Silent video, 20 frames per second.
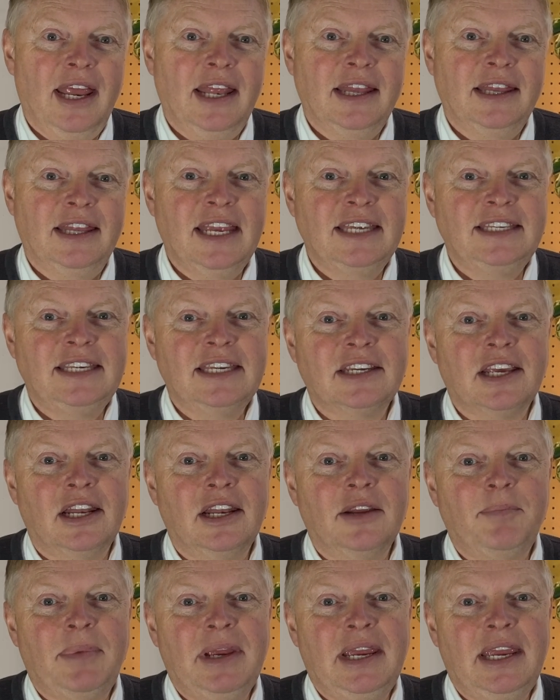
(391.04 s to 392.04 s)
this is going
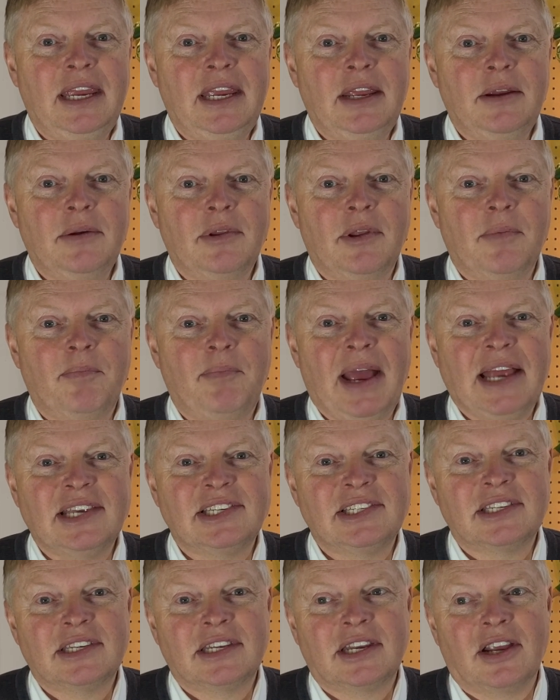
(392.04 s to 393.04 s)
to be the
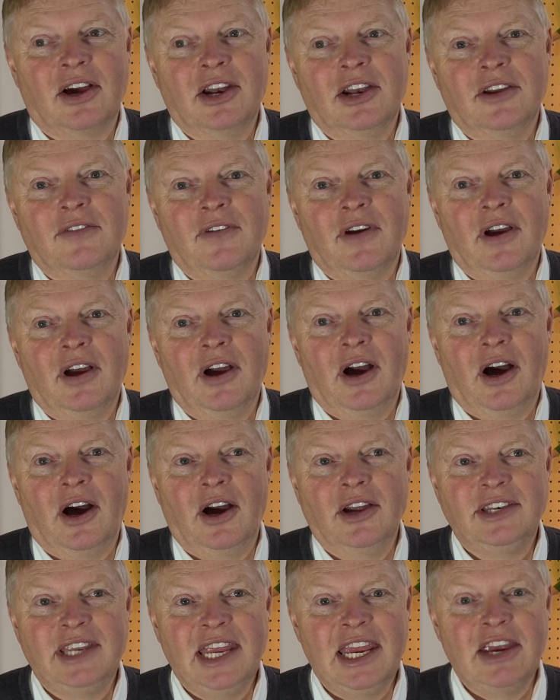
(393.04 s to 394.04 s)
best kind of
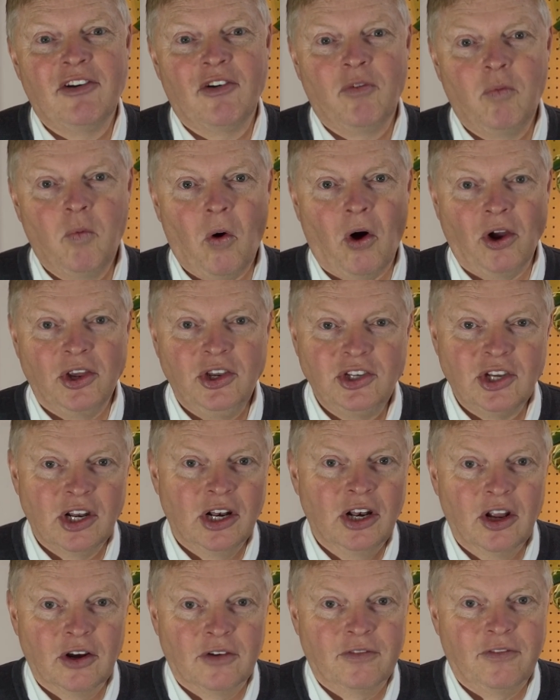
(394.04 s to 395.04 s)
idea of what you to
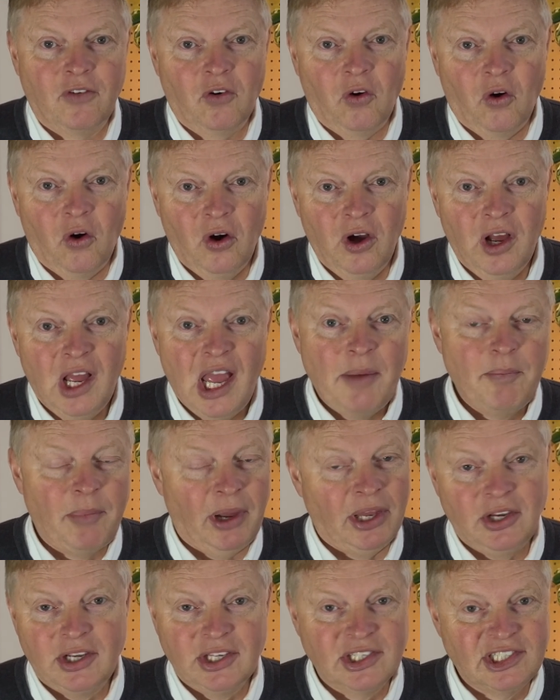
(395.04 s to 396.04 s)
look for,
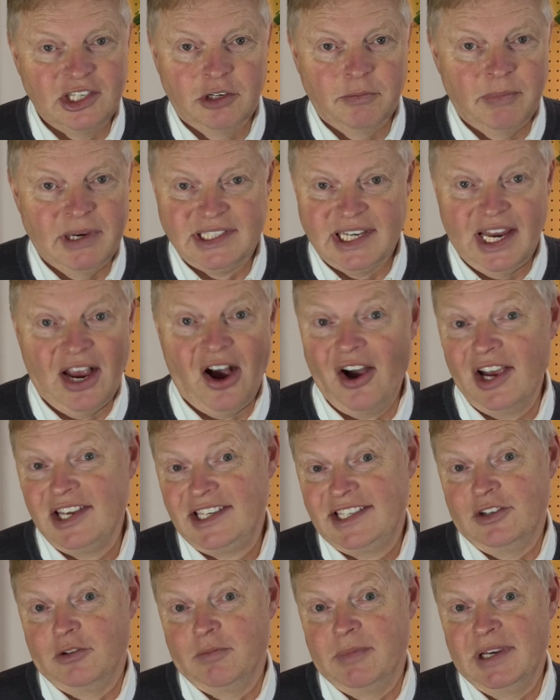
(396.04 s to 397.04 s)
but you can still miss it. I
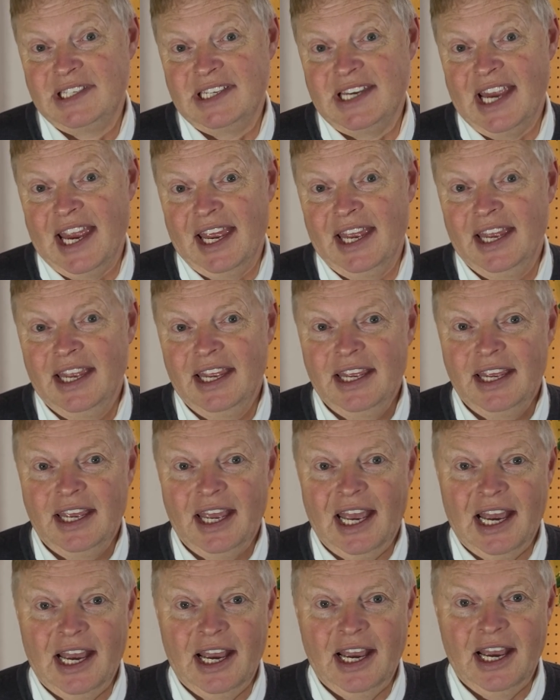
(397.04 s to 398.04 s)
still miss it.
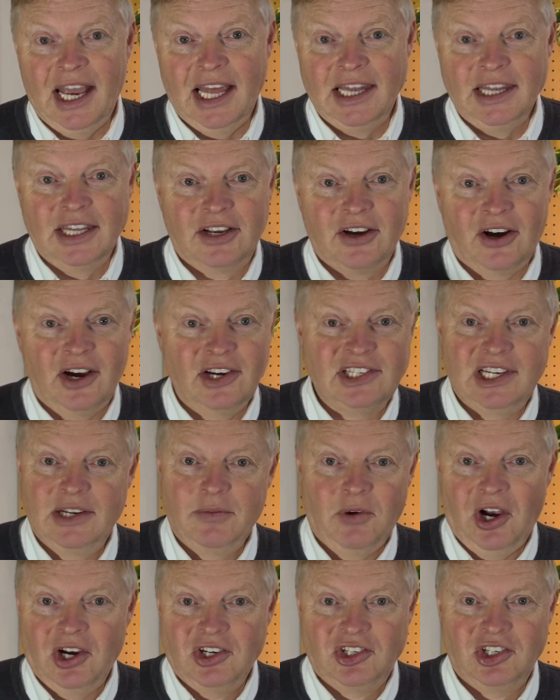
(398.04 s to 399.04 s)
And the guys in the
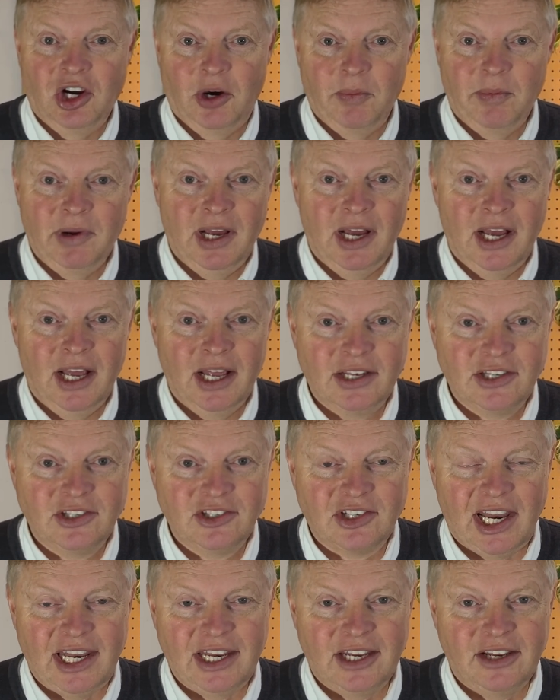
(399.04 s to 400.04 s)
workshop
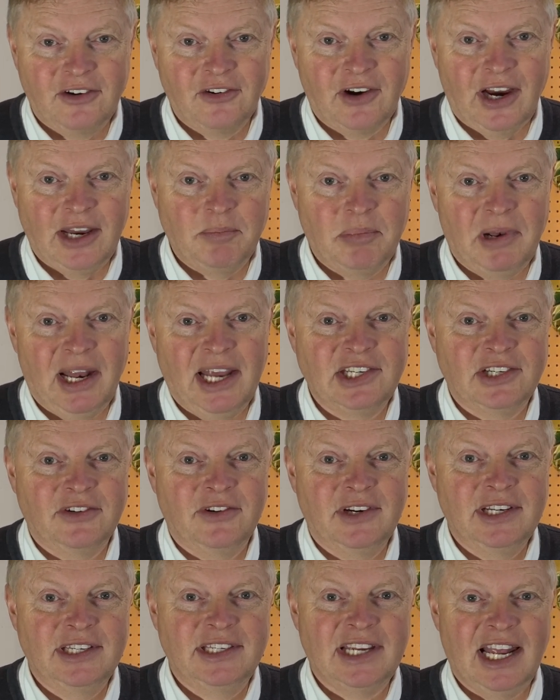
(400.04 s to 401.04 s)
take great pleasure
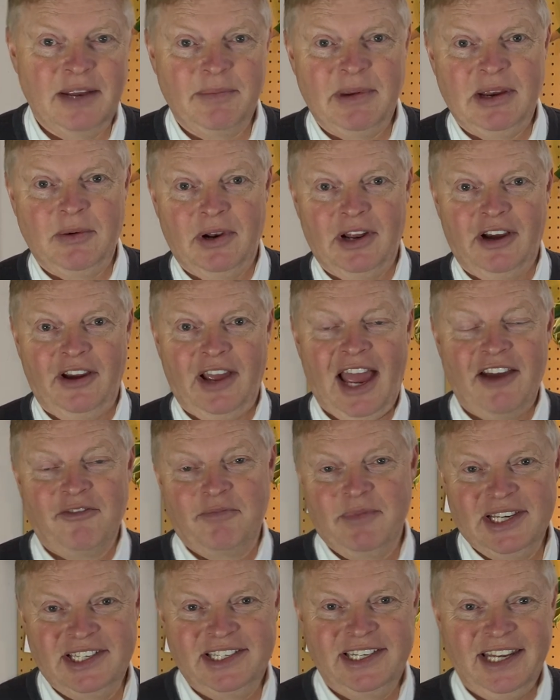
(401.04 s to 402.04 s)
in telling me when I have
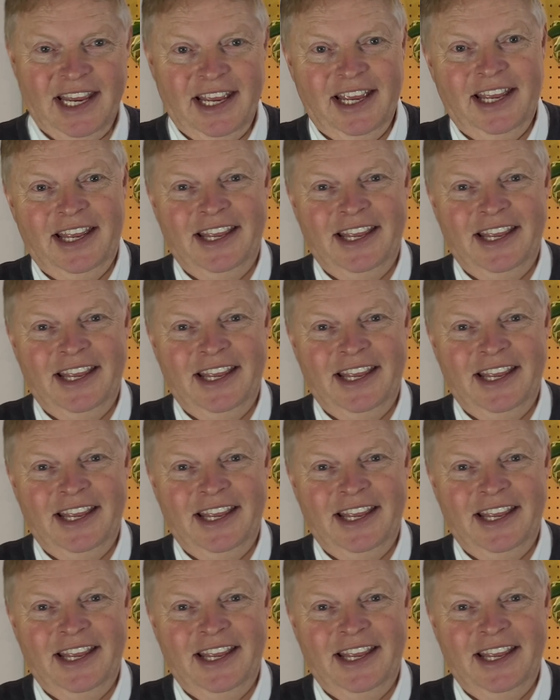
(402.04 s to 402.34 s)
missed it.